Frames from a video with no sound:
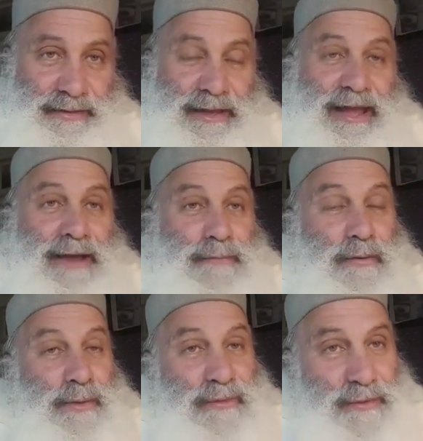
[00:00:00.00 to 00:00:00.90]
And what
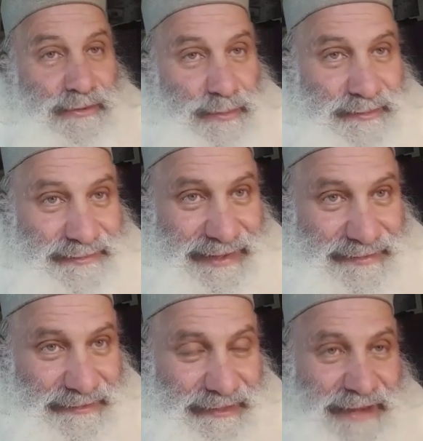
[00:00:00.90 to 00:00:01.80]
we want to do is take
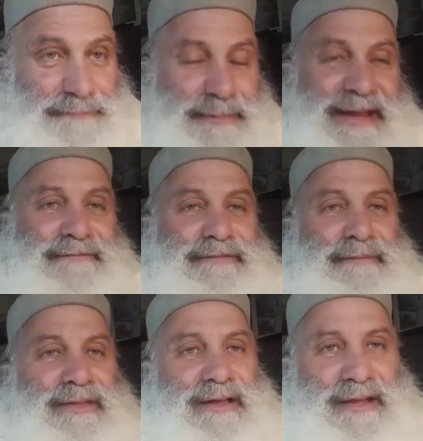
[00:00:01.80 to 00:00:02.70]
the light back
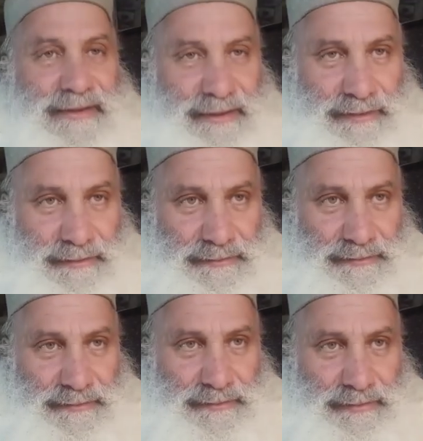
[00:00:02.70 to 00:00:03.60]
from the hiding.
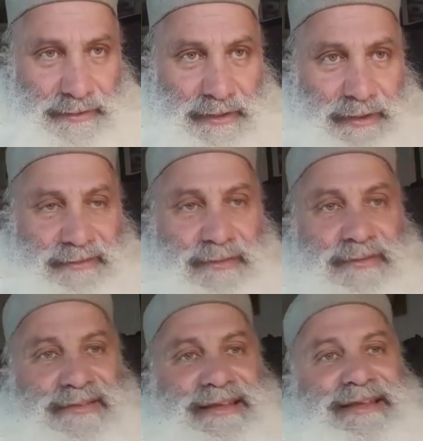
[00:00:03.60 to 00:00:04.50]
So you
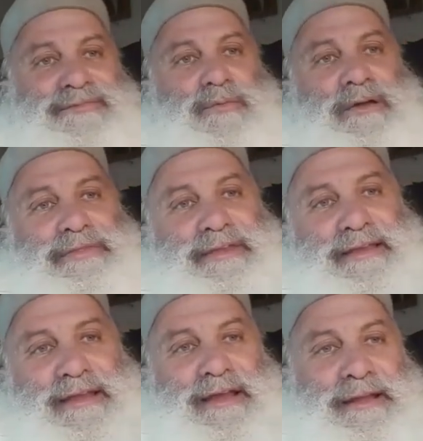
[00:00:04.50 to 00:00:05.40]
see, it's one
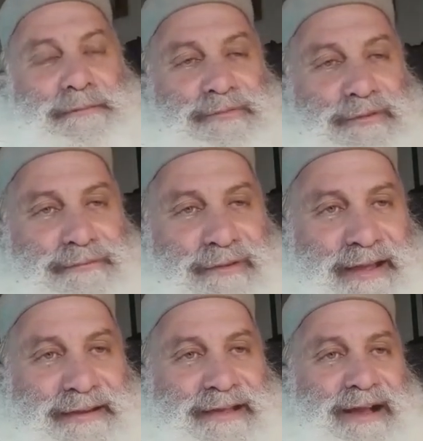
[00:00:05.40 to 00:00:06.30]
thing to
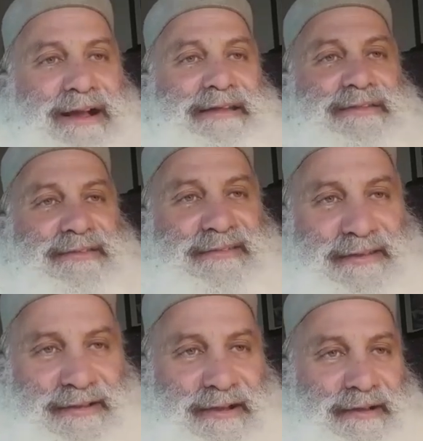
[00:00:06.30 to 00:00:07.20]
find God in the
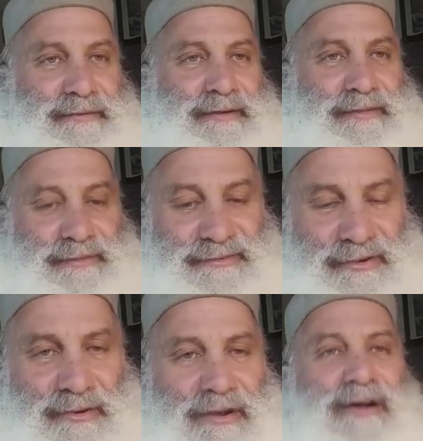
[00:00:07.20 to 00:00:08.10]
synagogue or in the
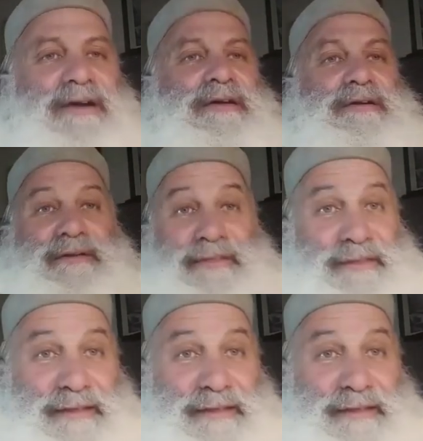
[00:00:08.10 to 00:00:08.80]
Zohar or in